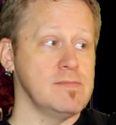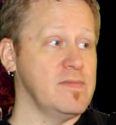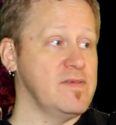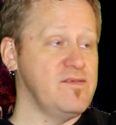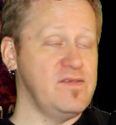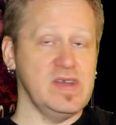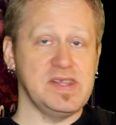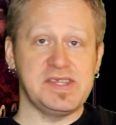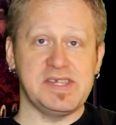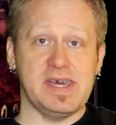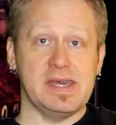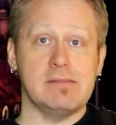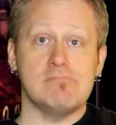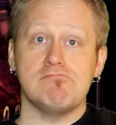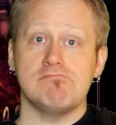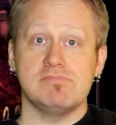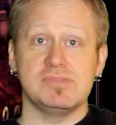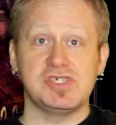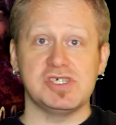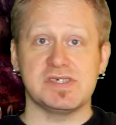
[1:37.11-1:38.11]
Fits
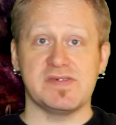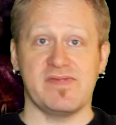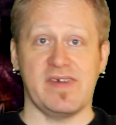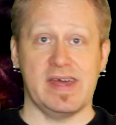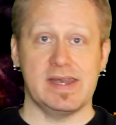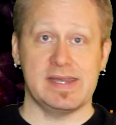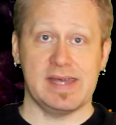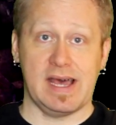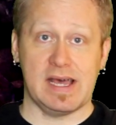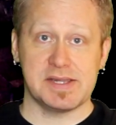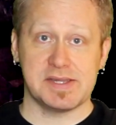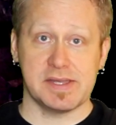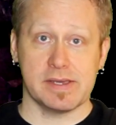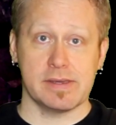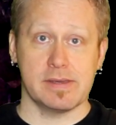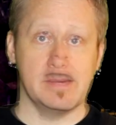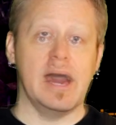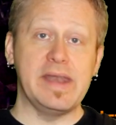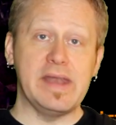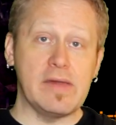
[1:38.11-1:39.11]
in just fantastic.
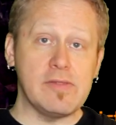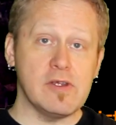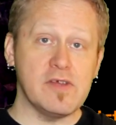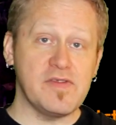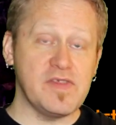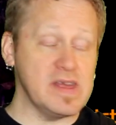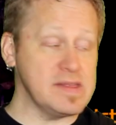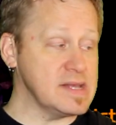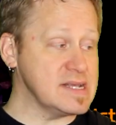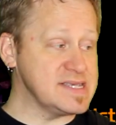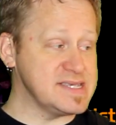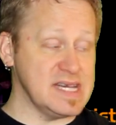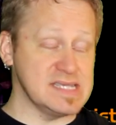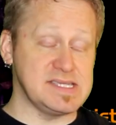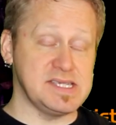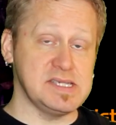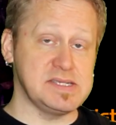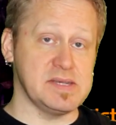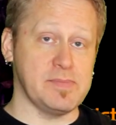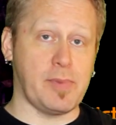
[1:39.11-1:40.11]
Another thing that sets
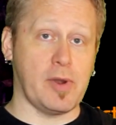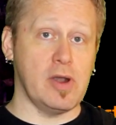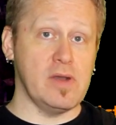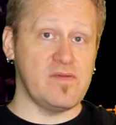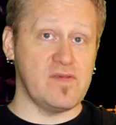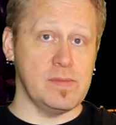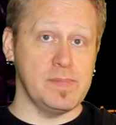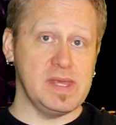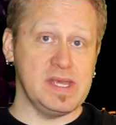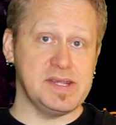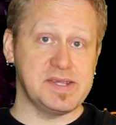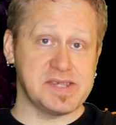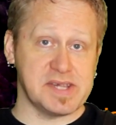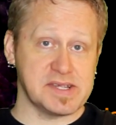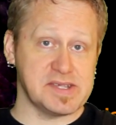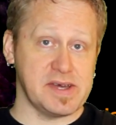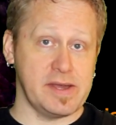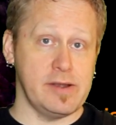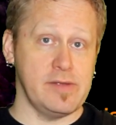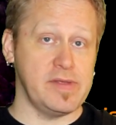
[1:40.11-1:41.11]
this apart from the
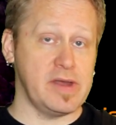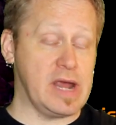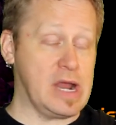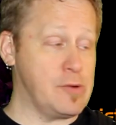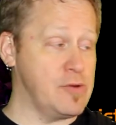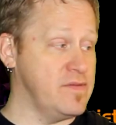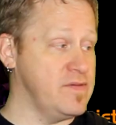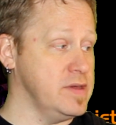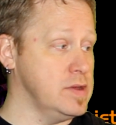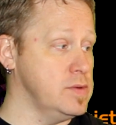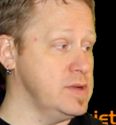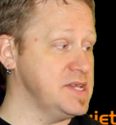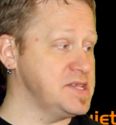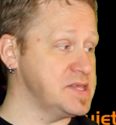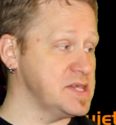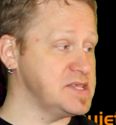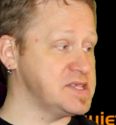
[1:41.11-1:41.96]
600 that I reviewed is the